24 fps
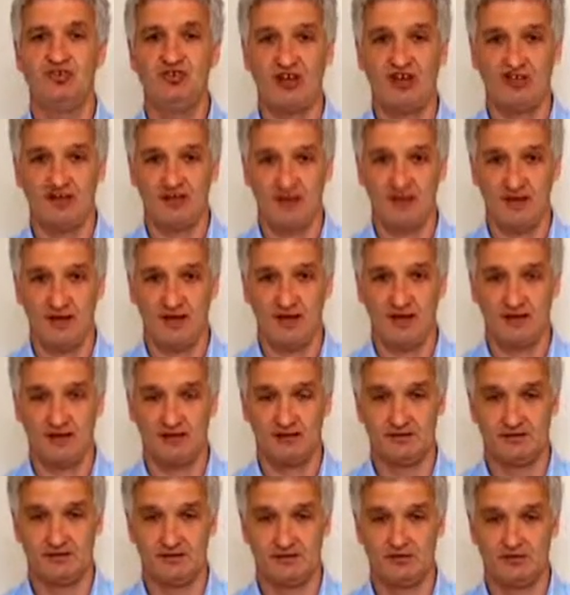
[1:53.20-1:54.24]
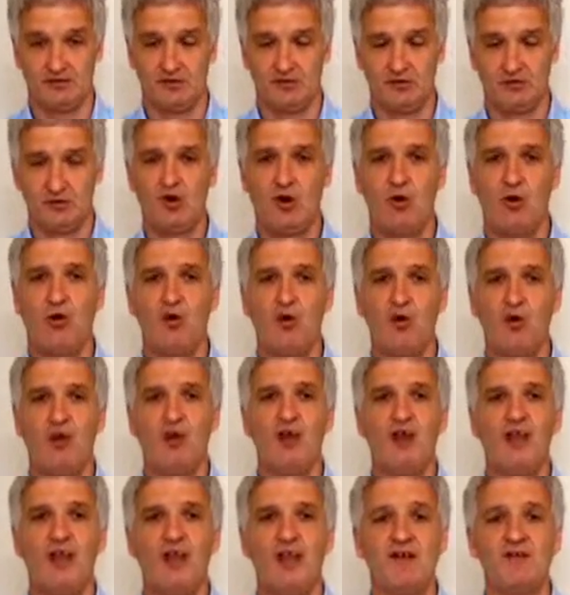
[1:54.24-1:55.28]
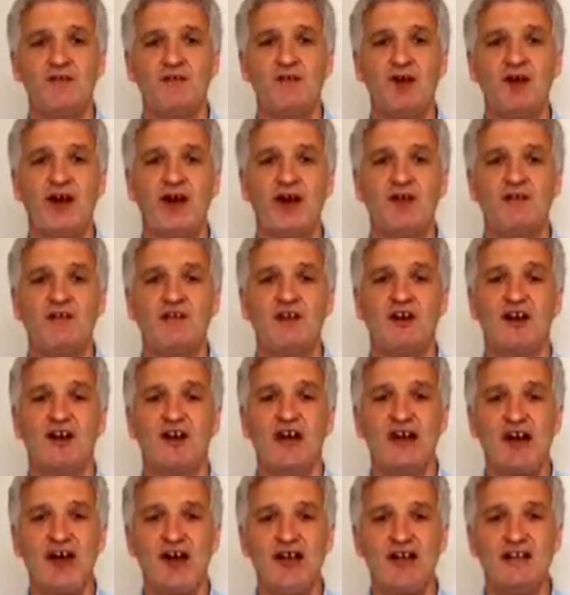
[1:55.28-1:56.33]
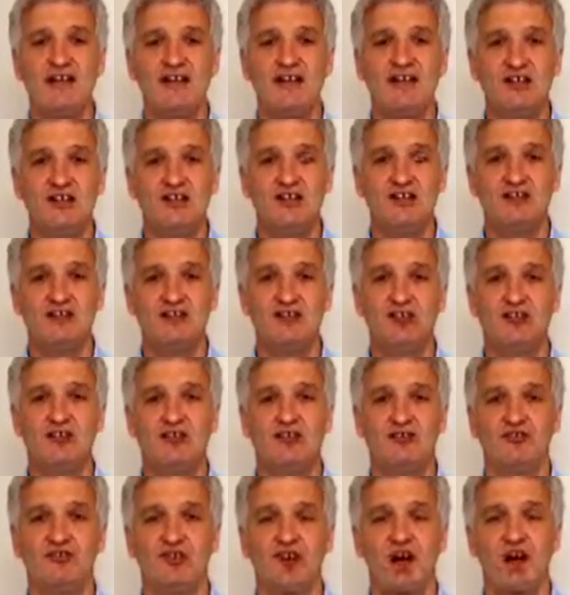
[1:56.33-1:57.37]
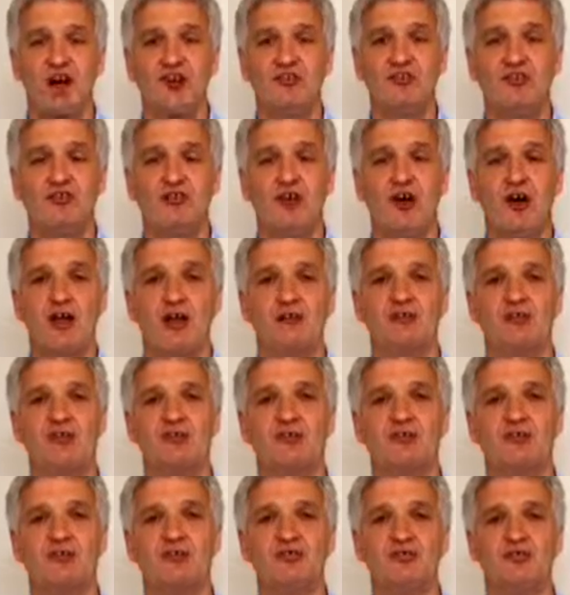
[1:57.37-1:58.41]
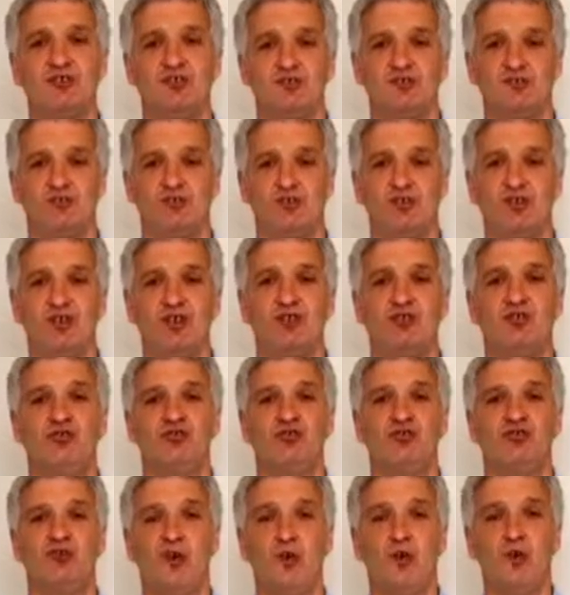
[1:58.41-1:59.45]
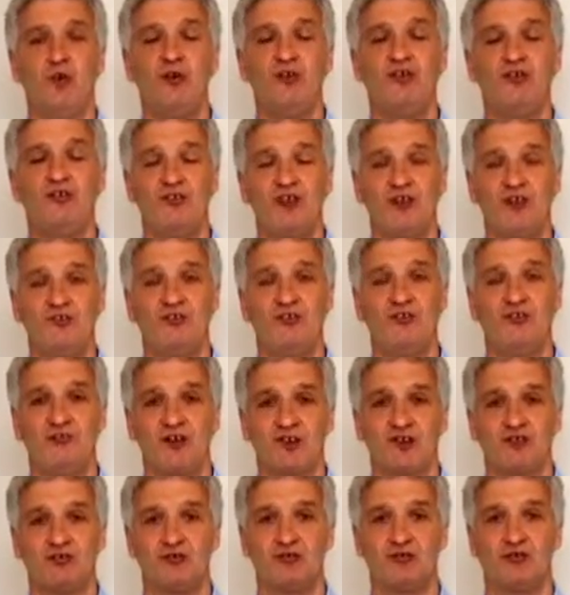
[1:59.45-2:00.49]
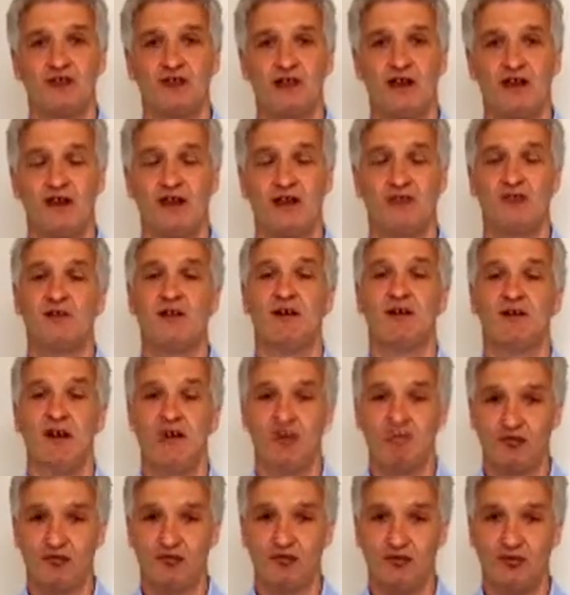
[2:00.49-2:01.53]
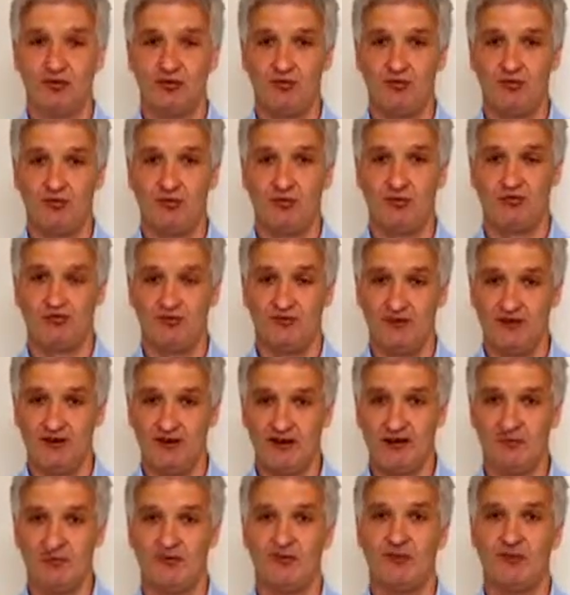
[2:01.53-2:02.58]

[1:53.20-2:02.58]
chest pain, or if you have any serious underlying medical condition, you should always seek professional care if you have a severe